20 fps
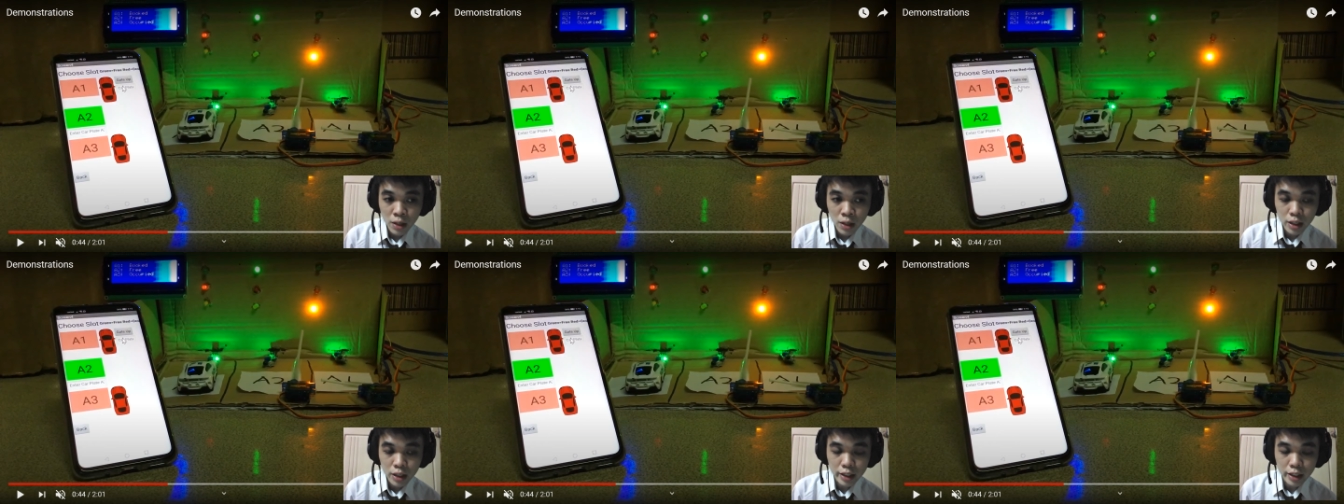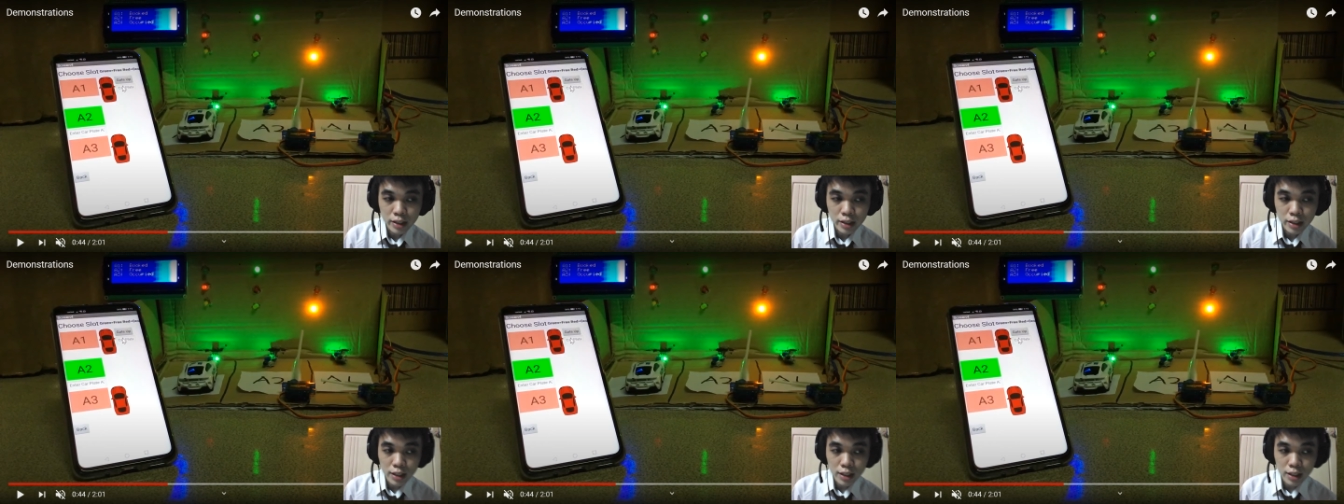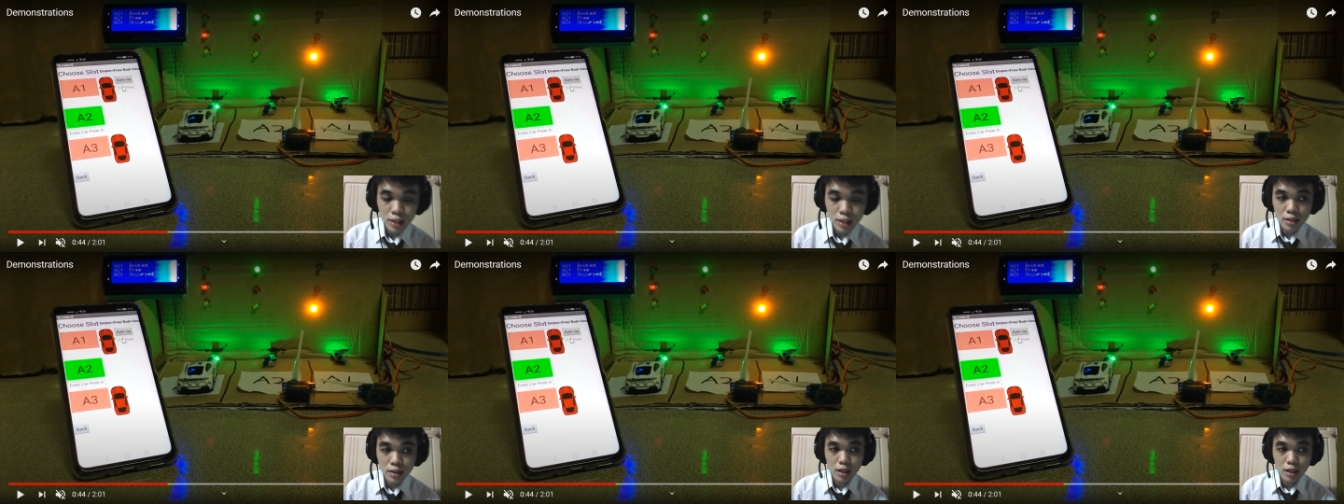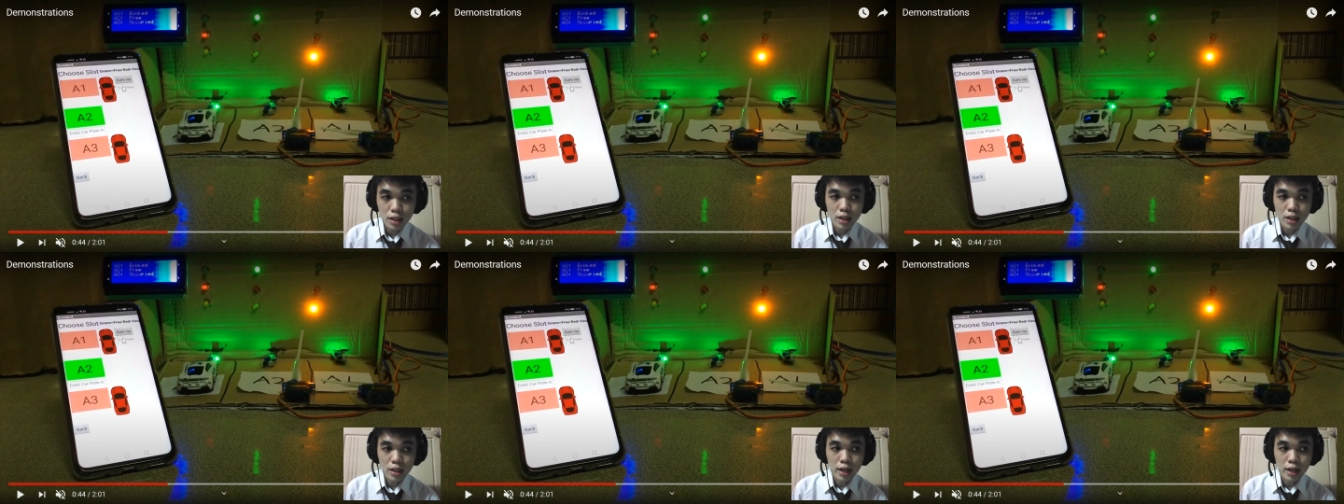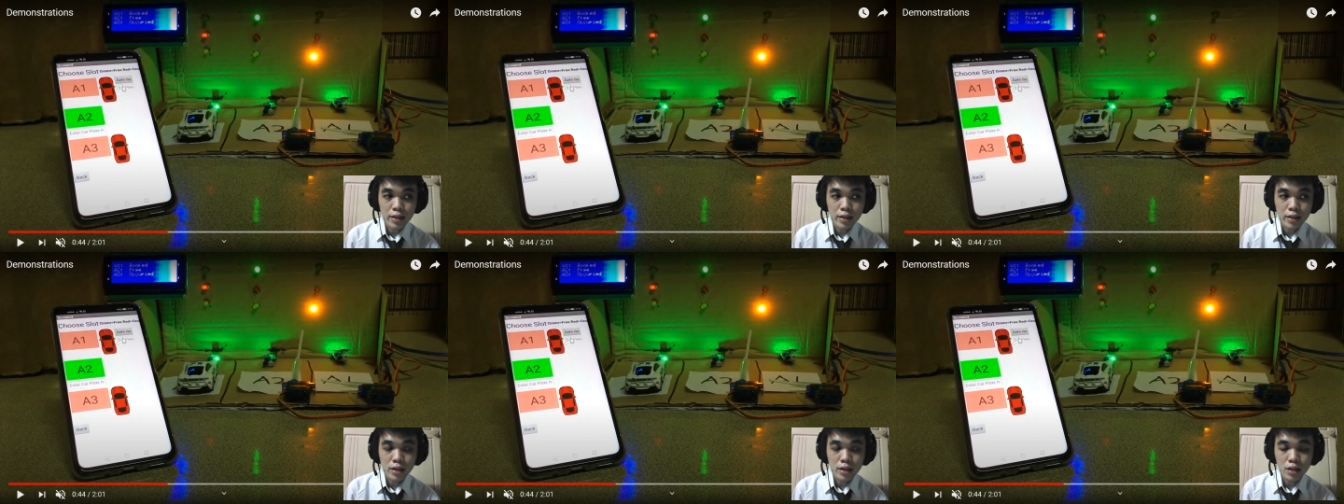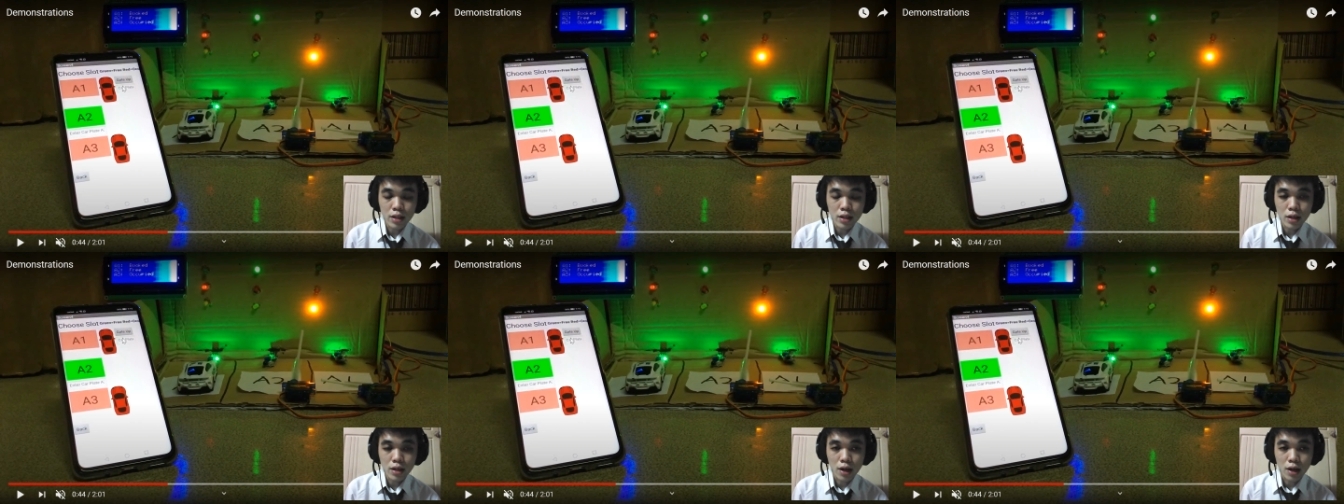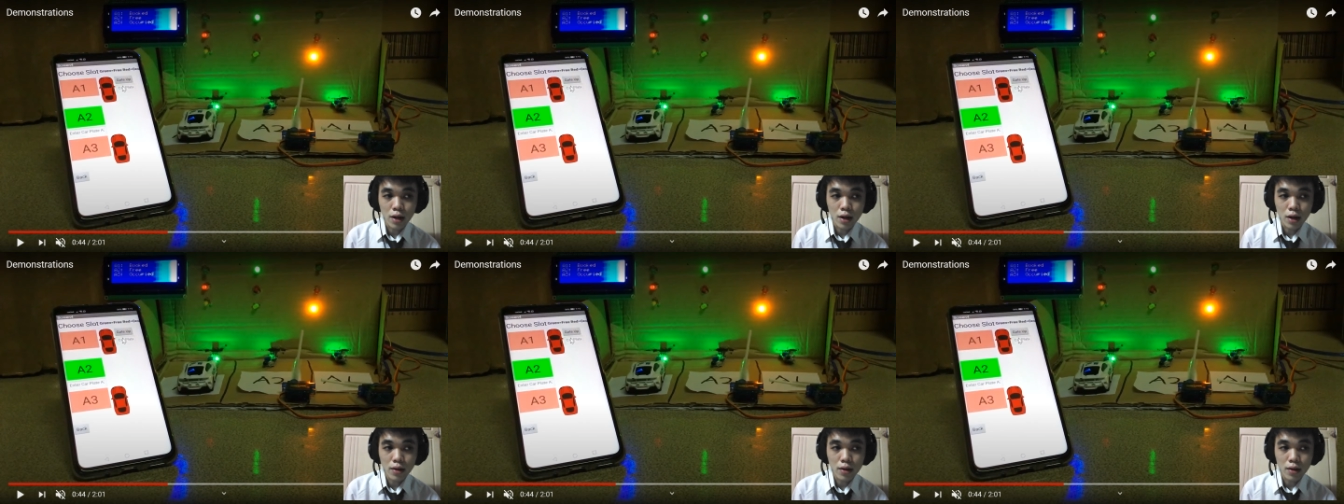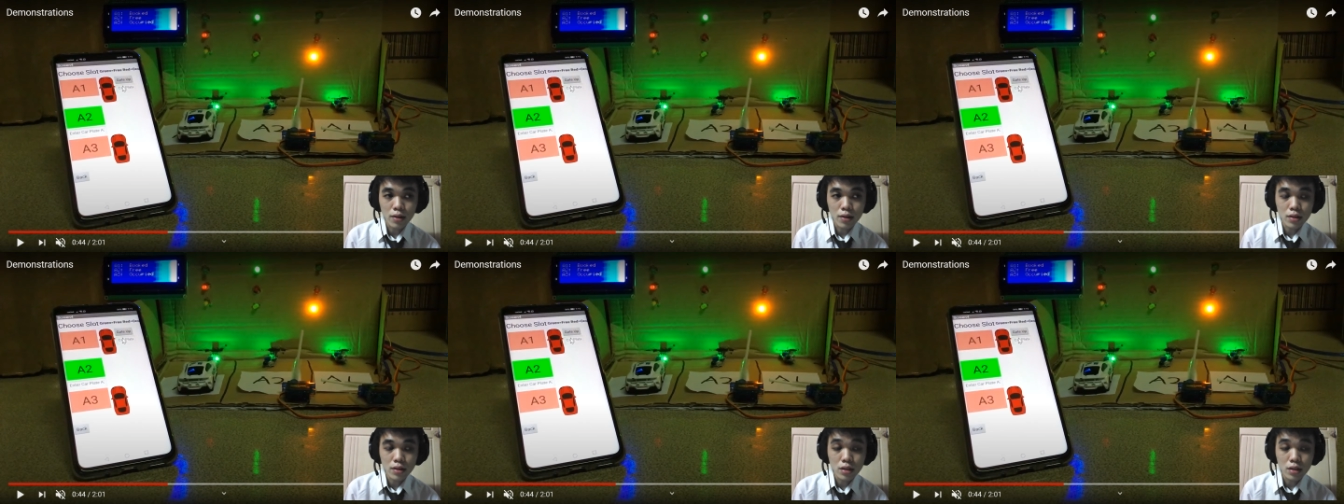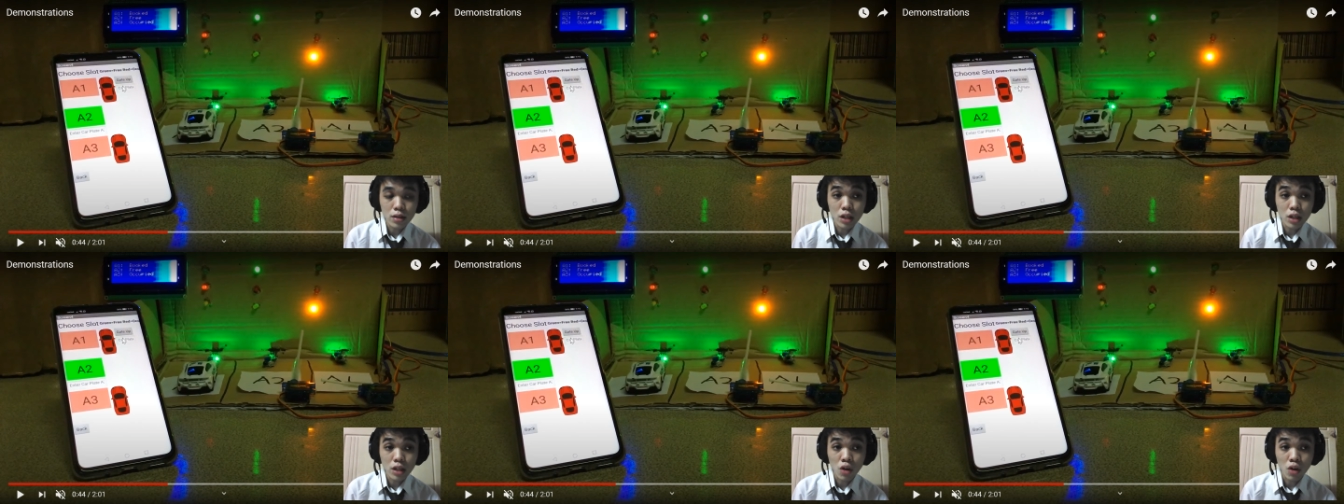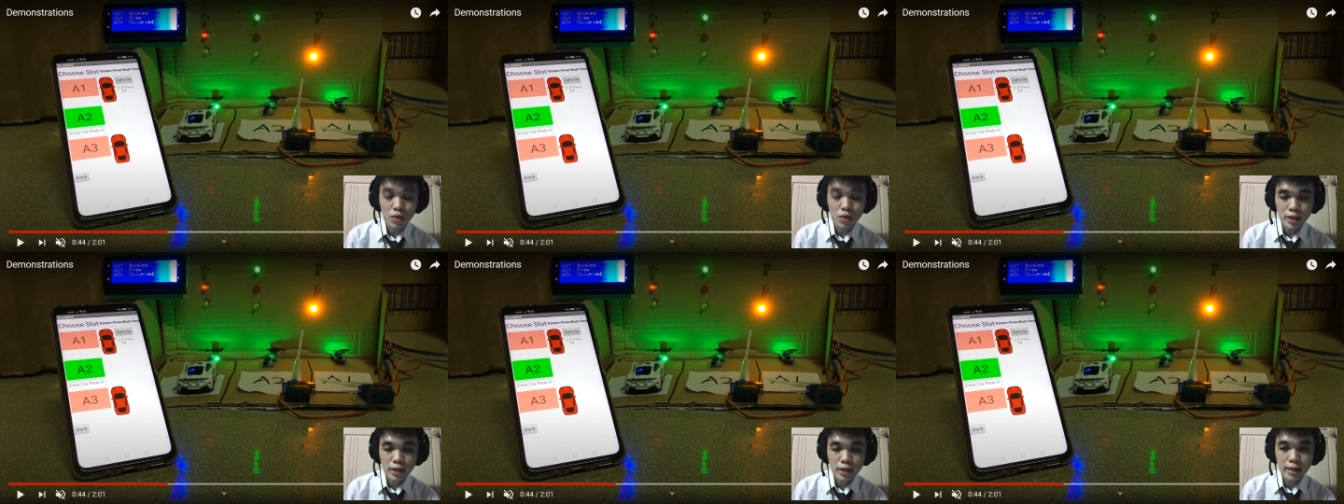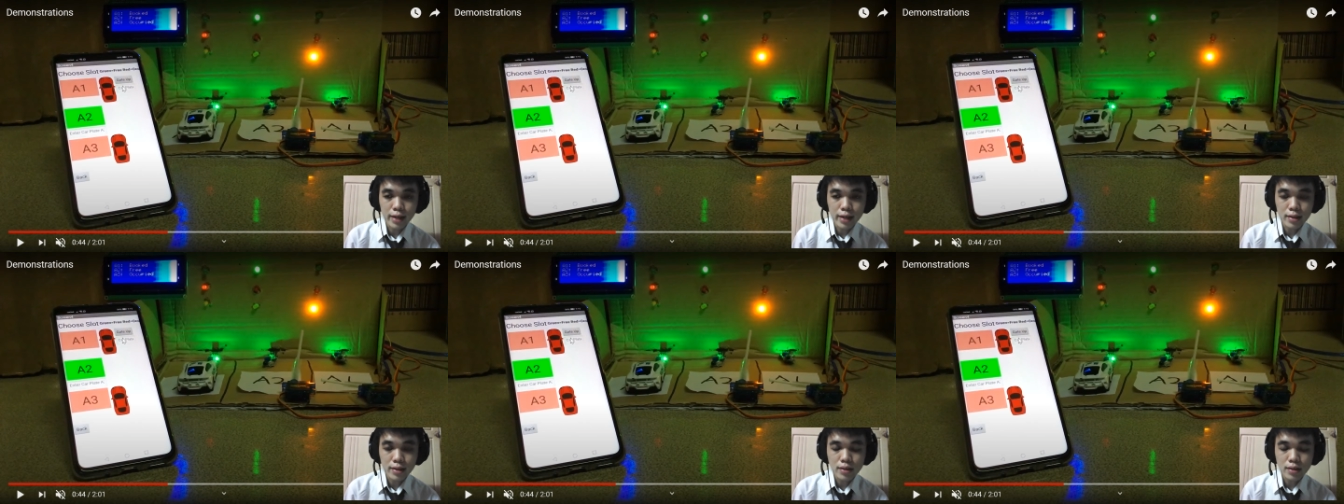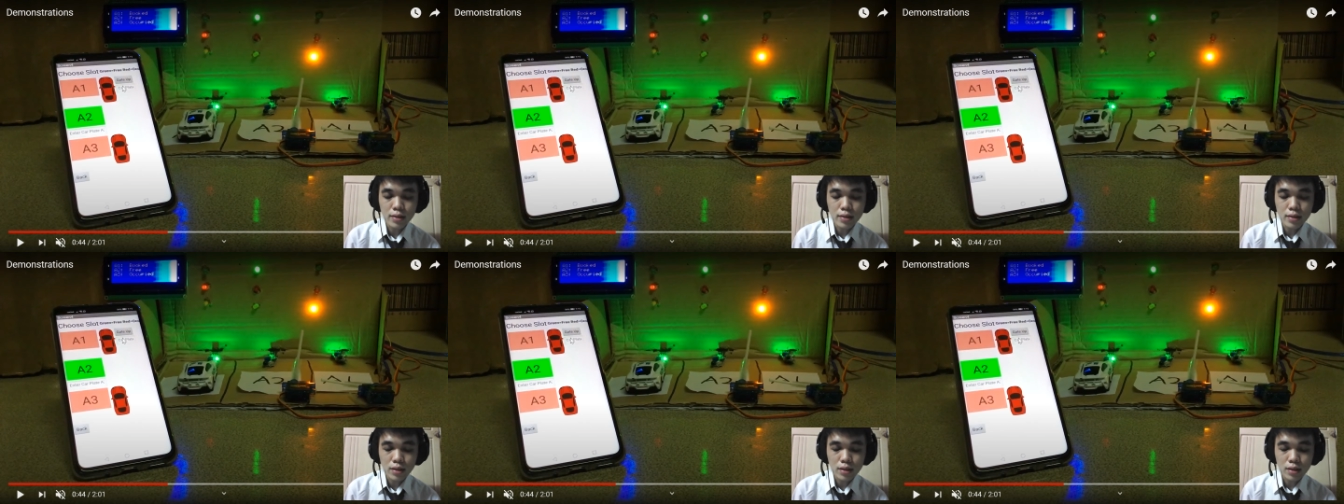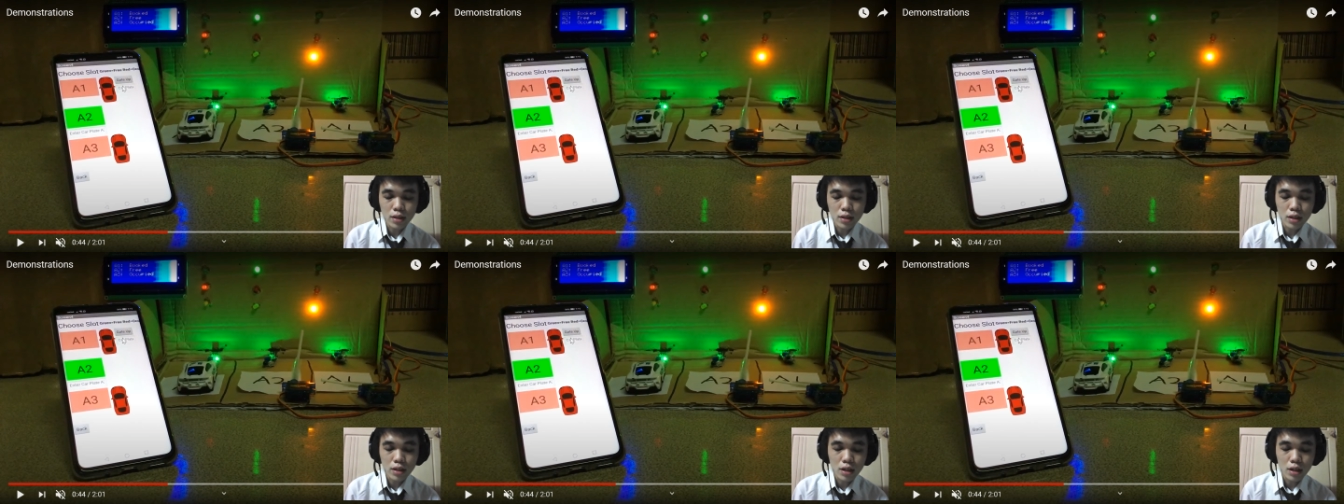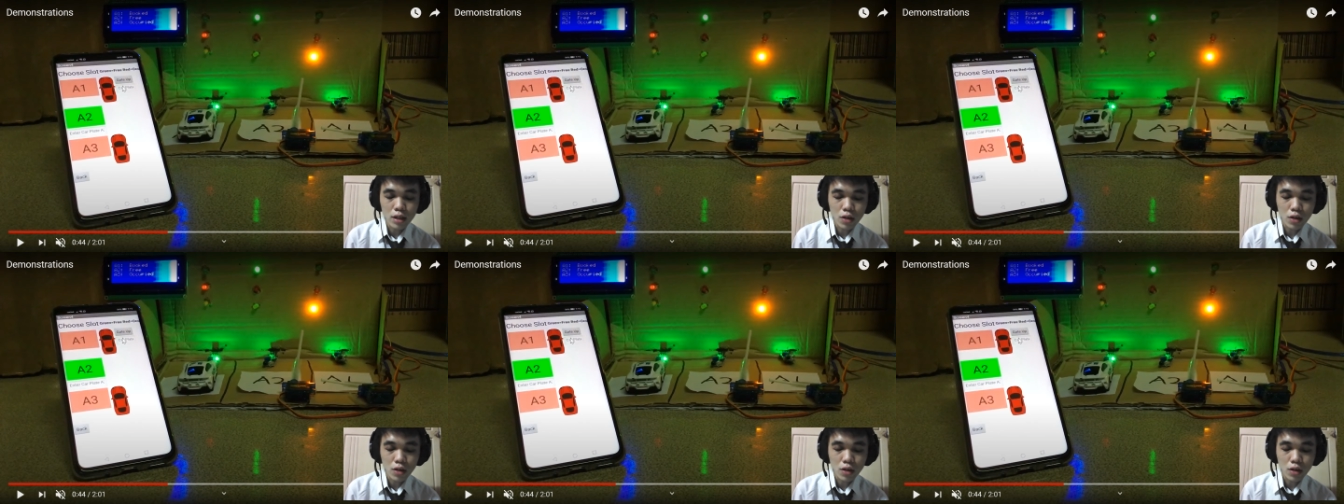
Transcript: You can just enter the correct car